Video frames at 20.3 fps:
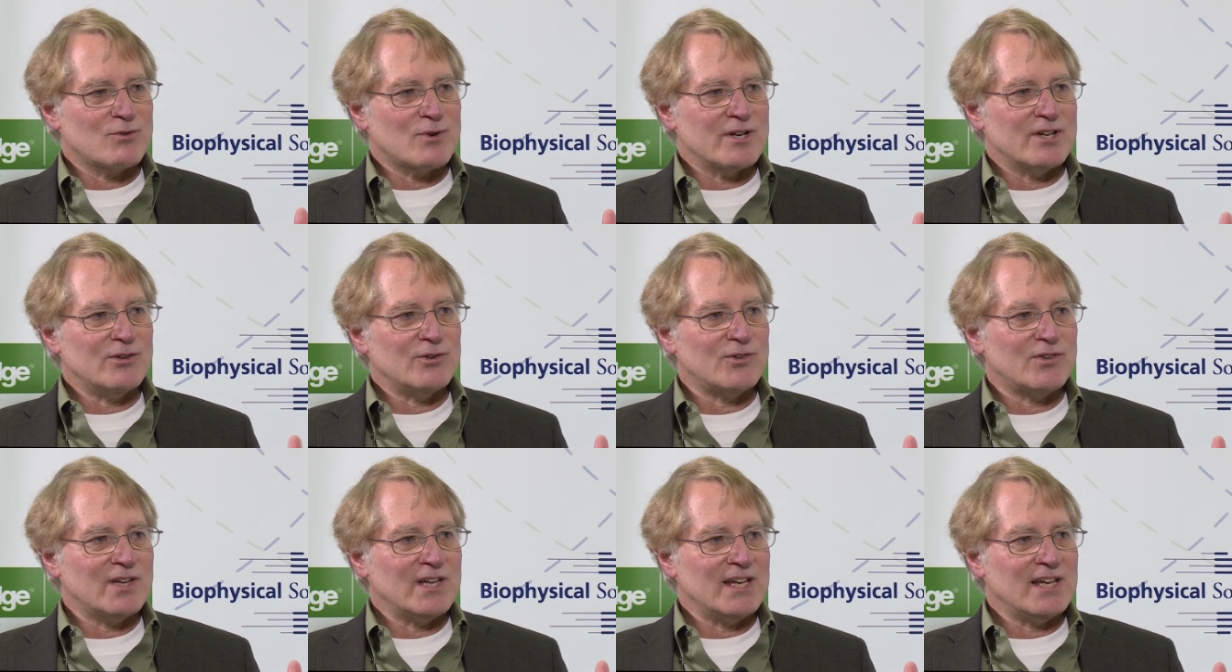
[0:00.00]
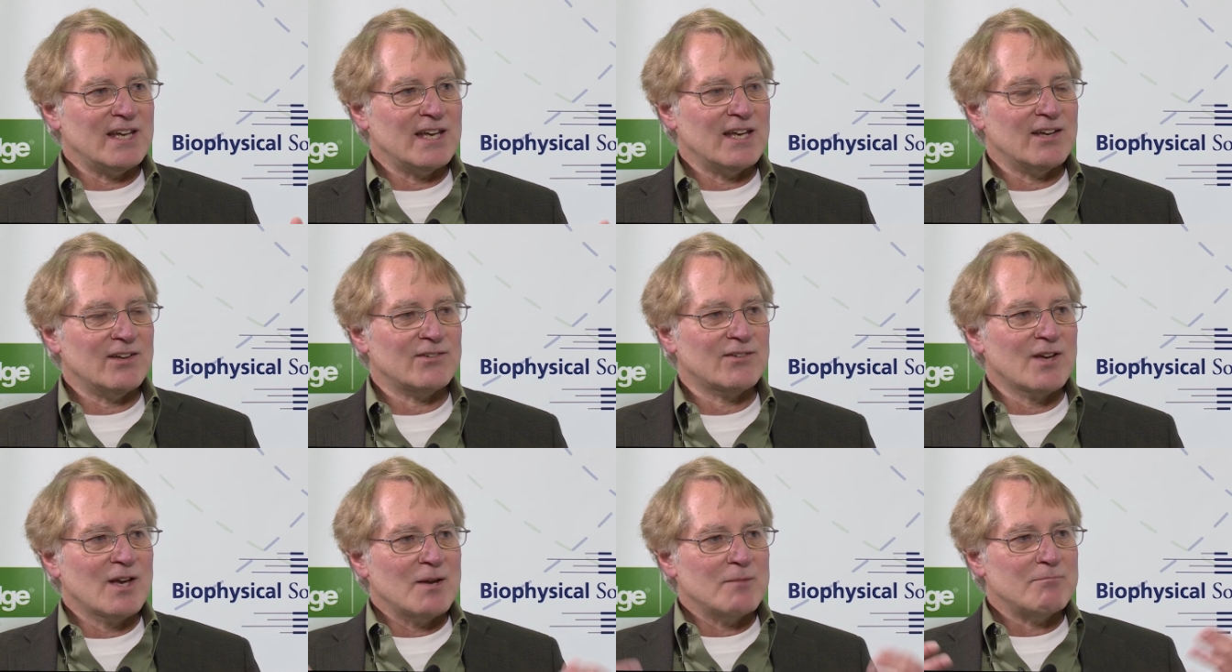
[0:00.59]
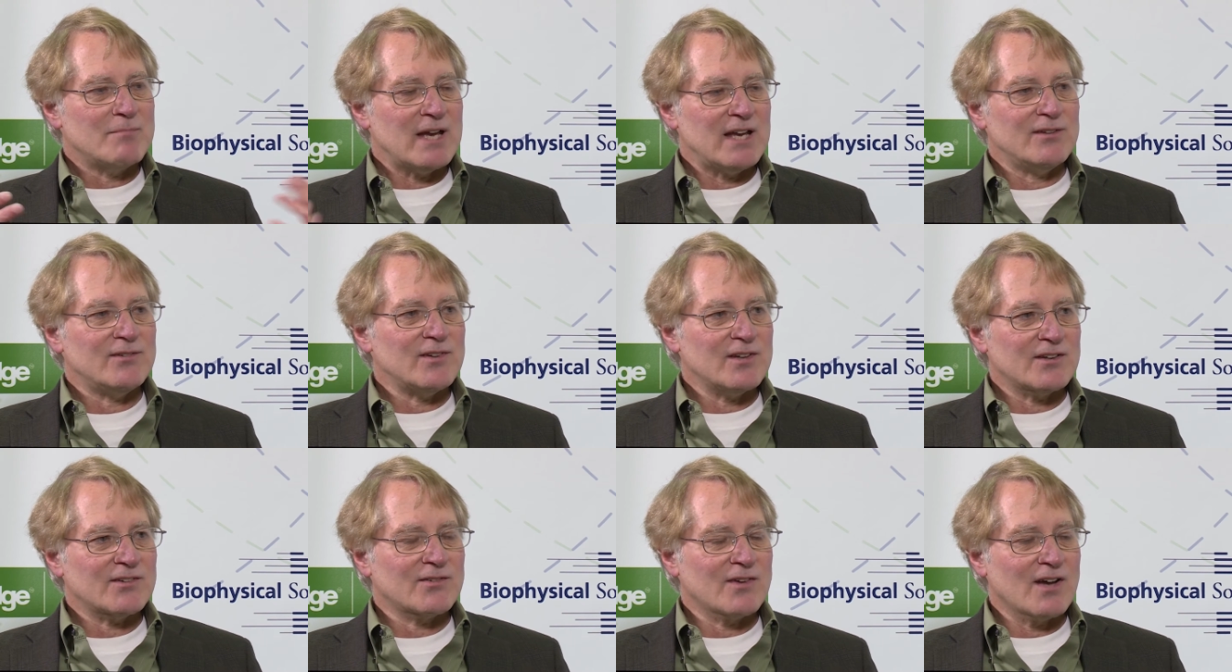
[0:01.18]
what you see is
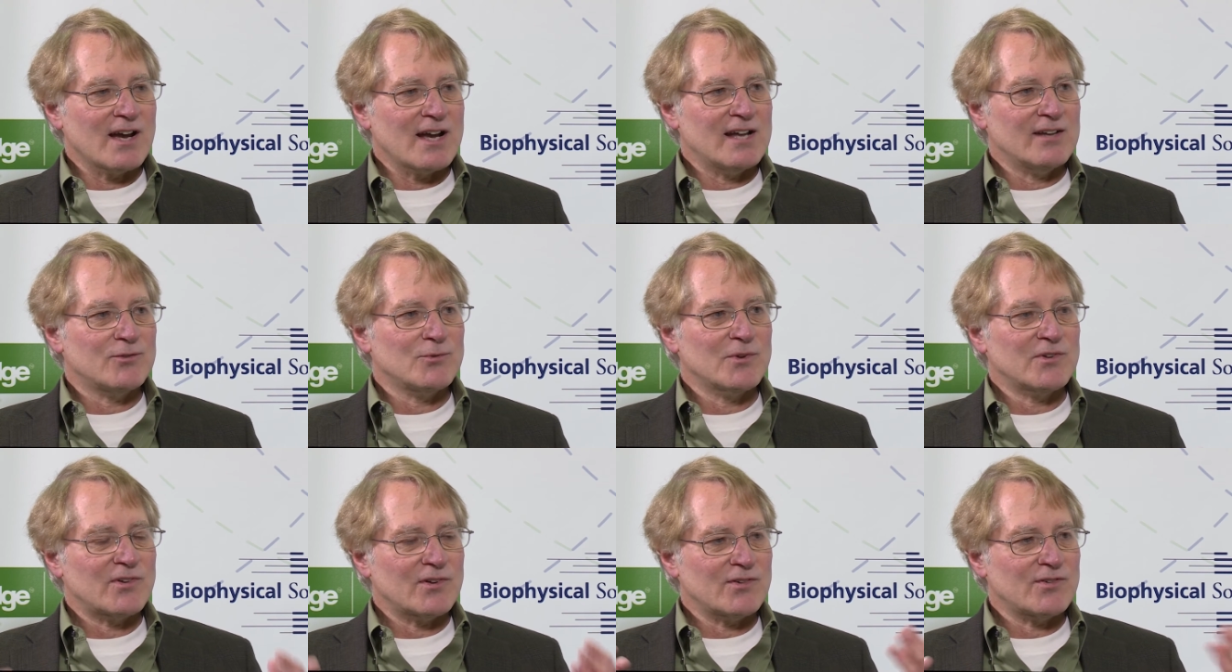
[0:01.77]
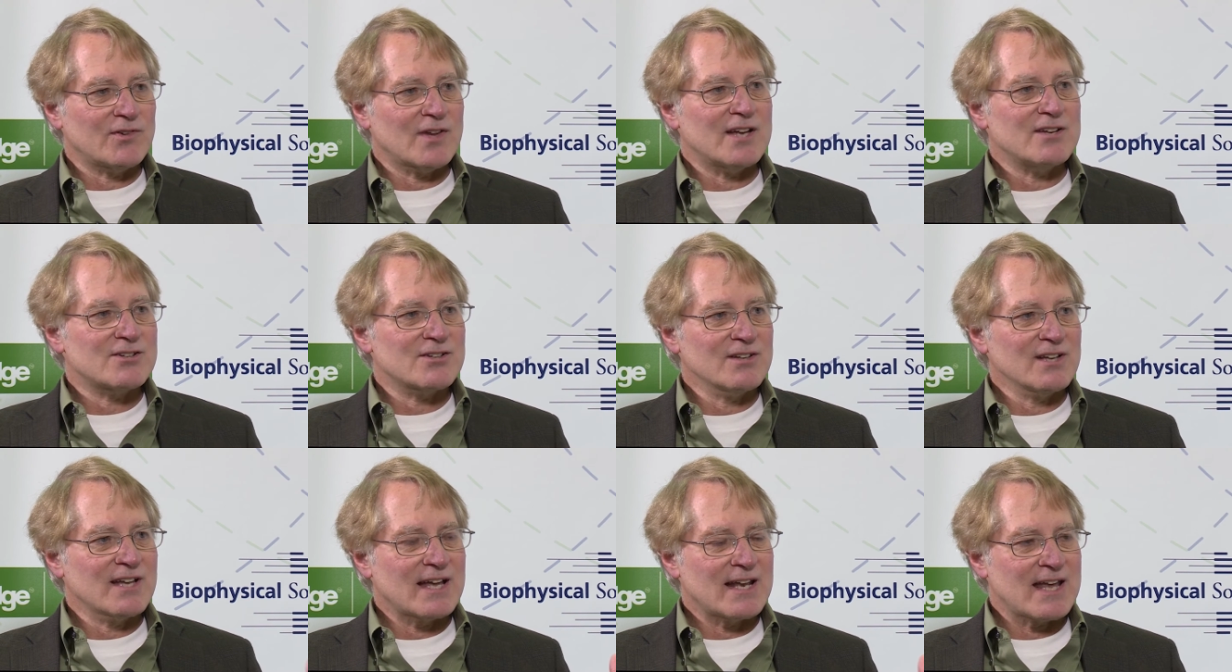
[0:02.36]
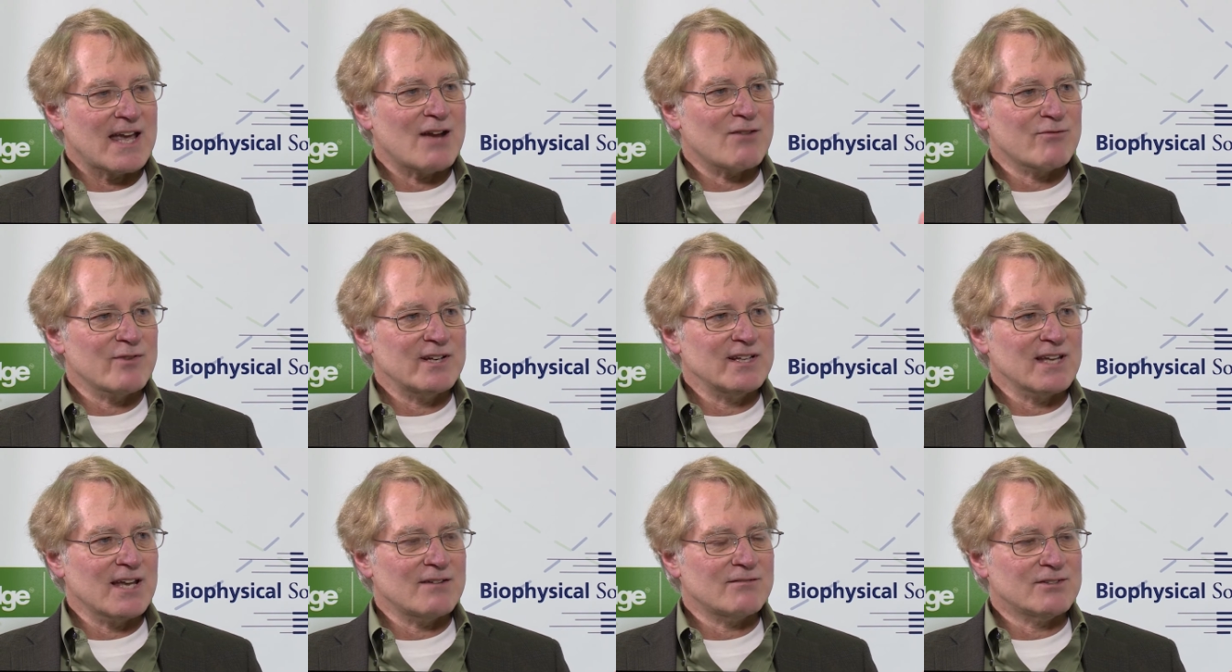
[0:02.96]
basic science was essential at
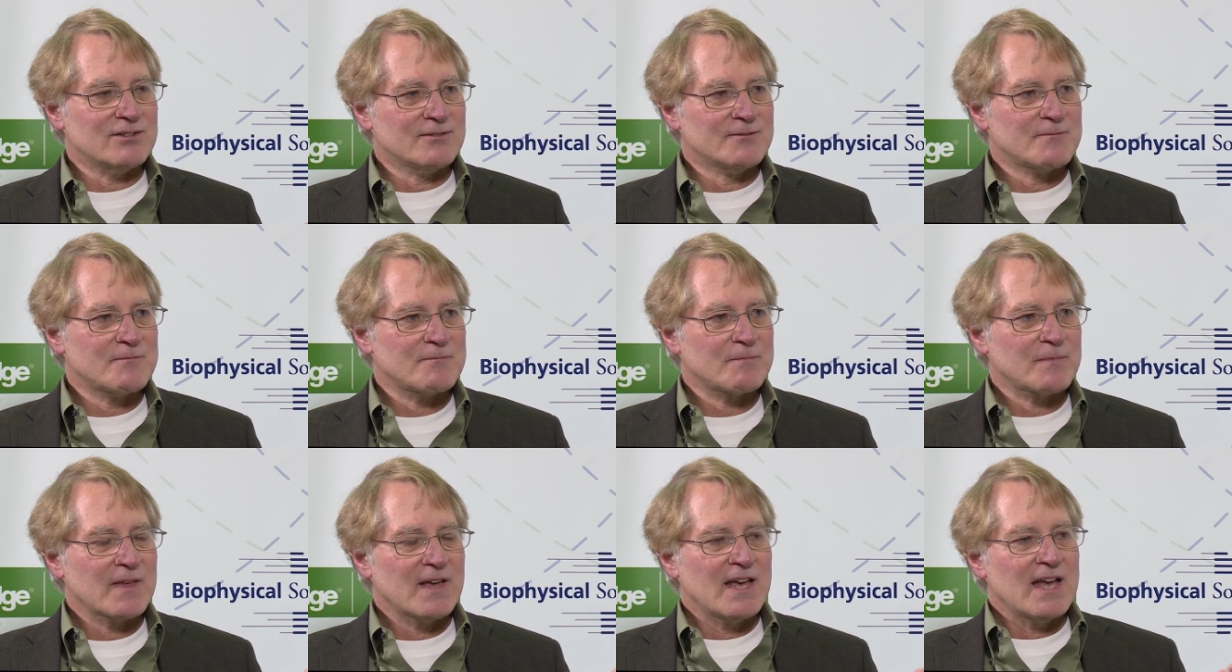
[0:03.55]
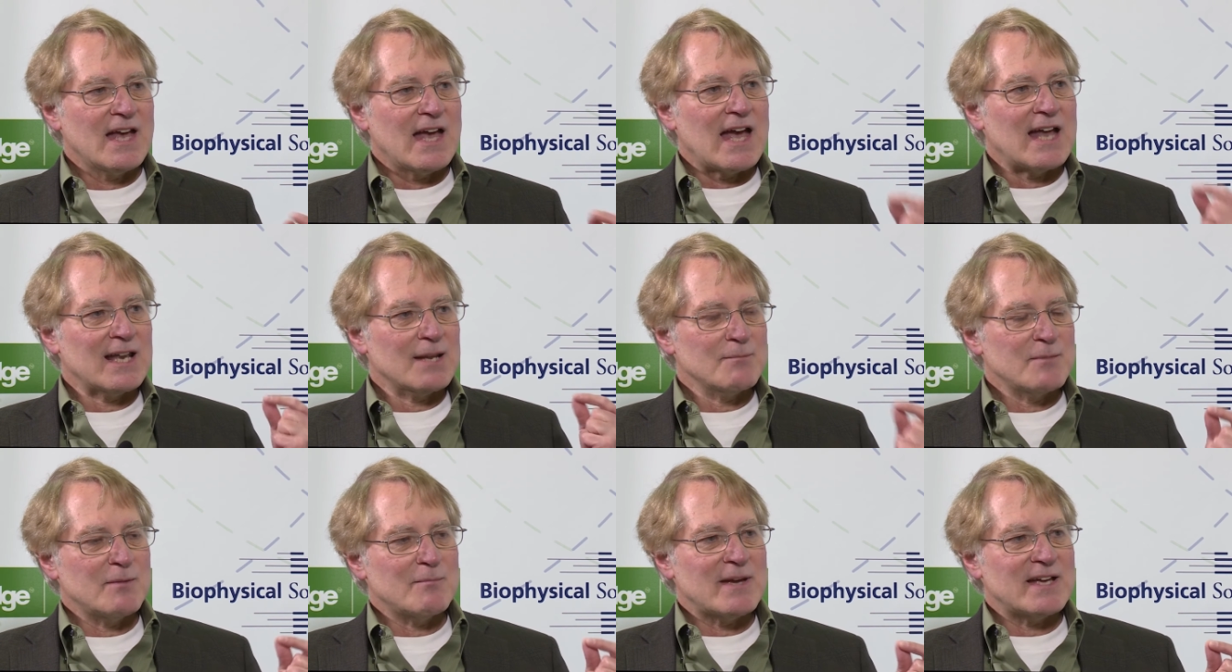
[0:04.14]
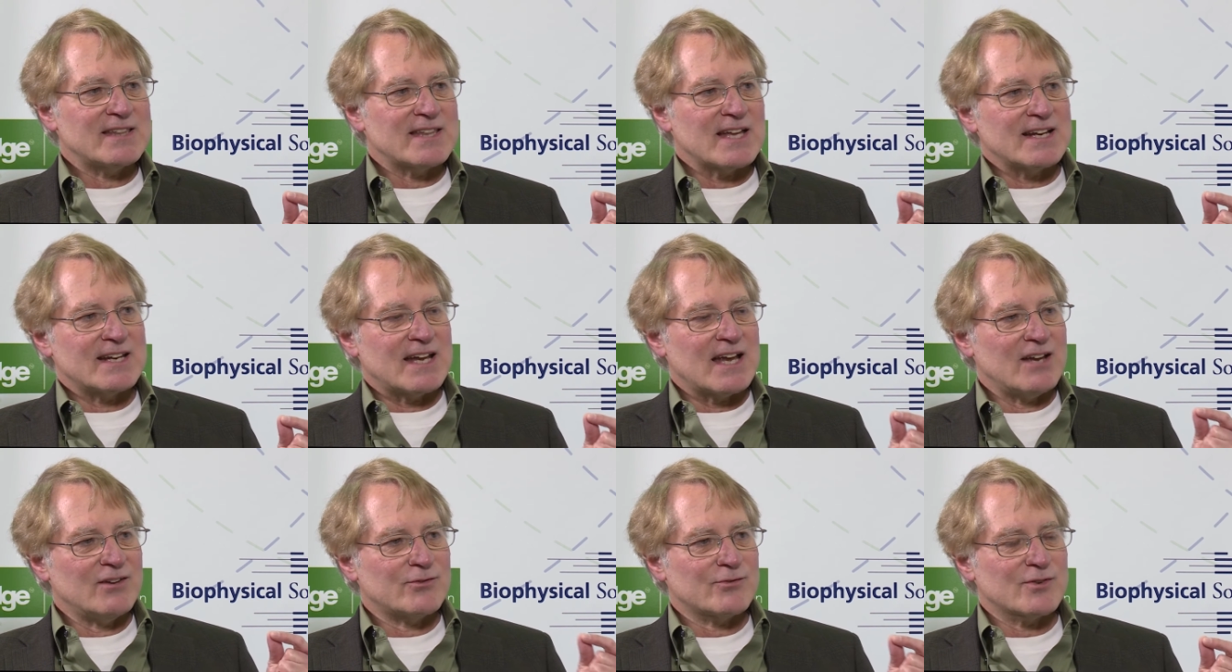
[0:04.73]
every level. And let me make that
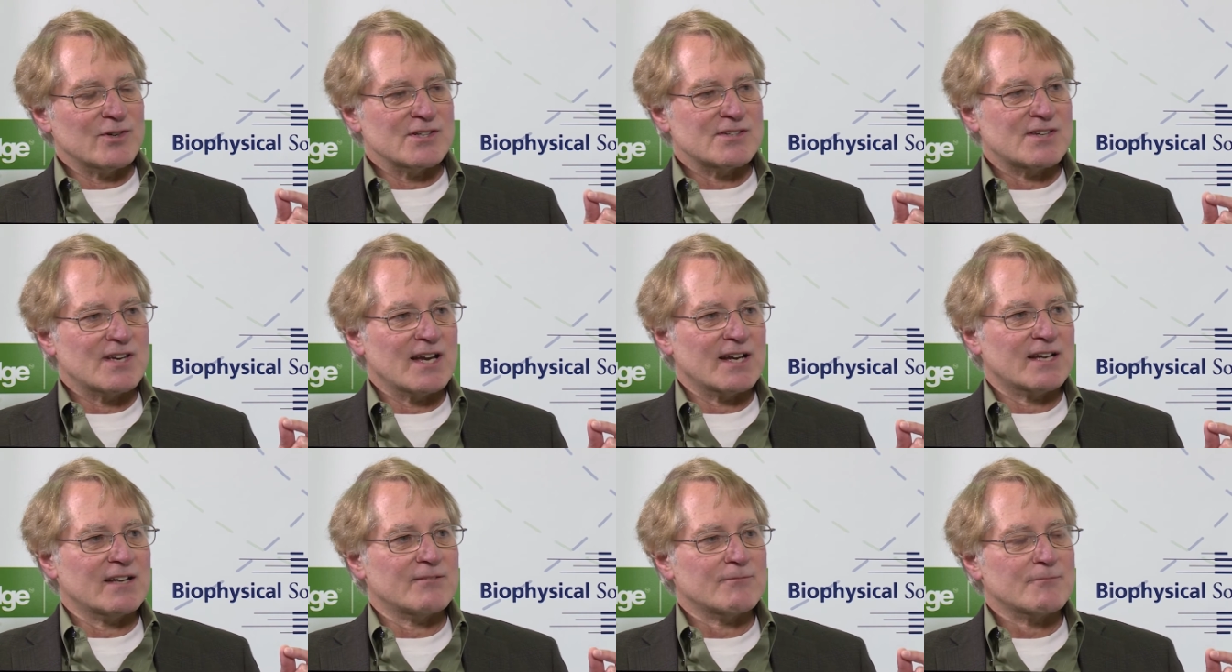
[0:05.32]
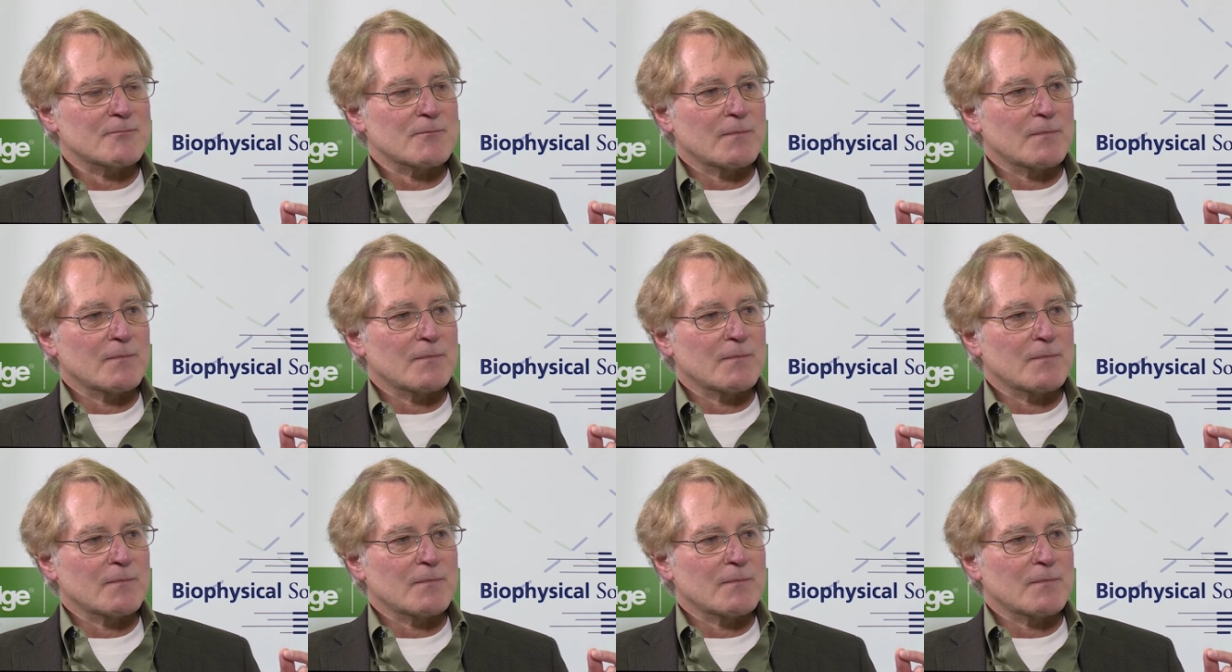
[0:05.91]
case for a second.